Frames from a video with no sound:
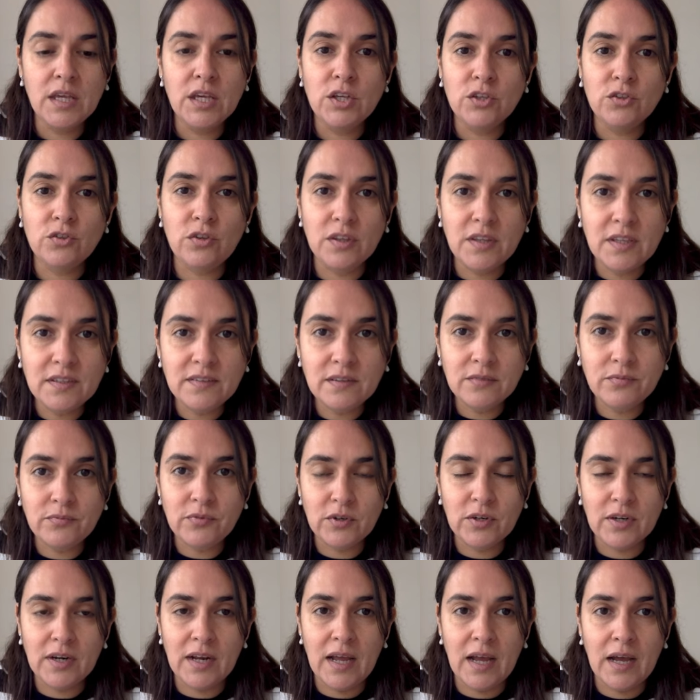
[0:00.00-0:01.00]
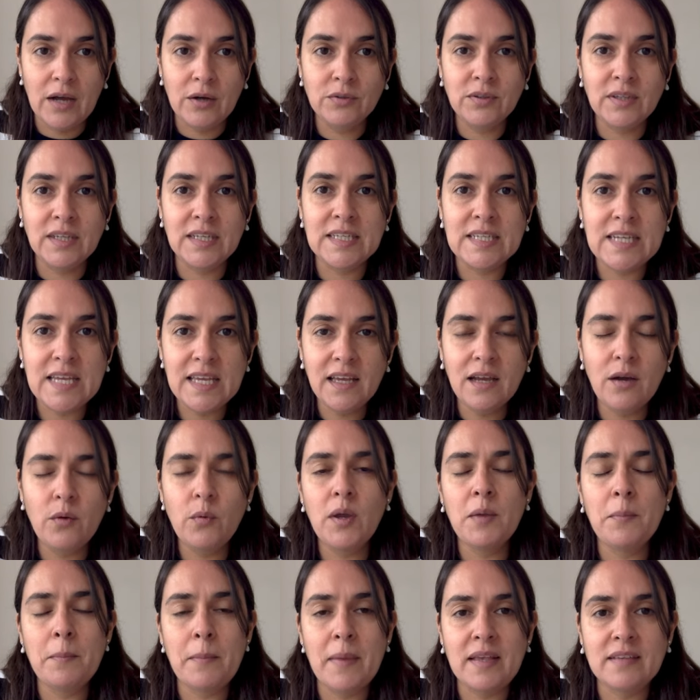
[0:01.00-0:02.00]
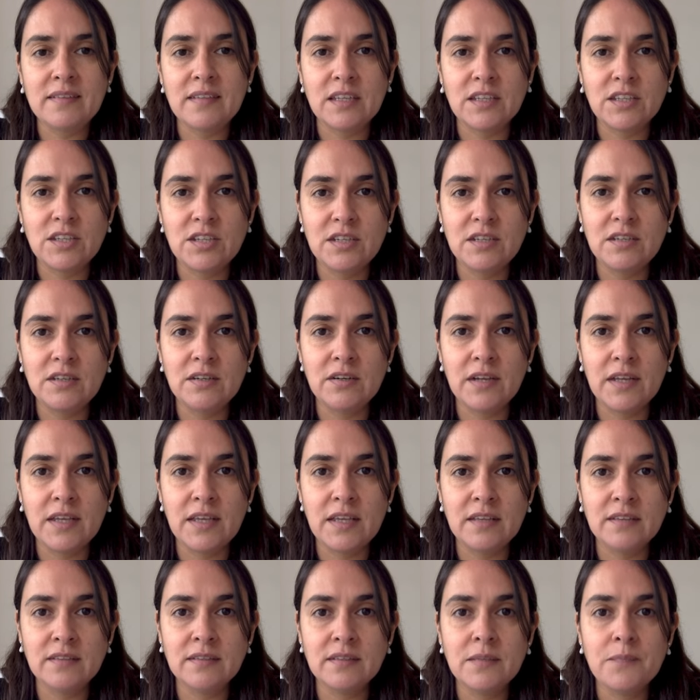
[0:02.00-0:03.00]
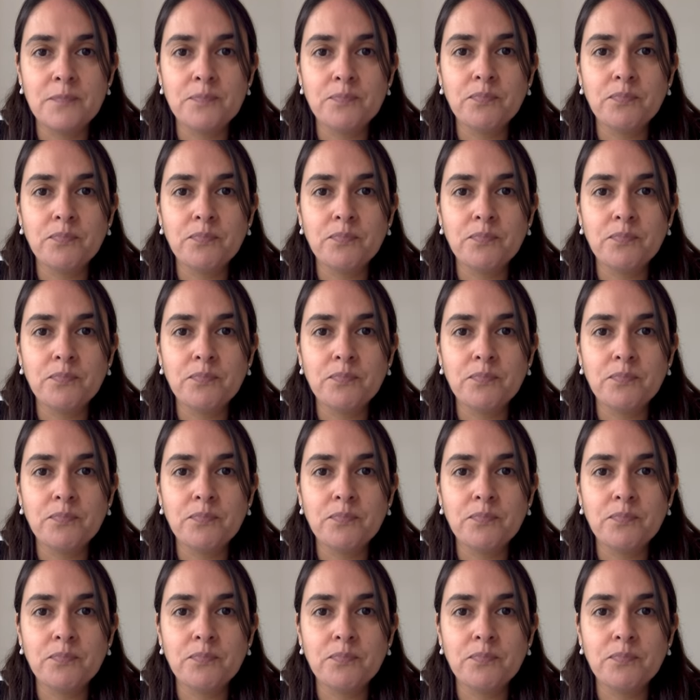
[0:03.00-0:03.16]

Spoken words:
So this is for now. The takeaway message here is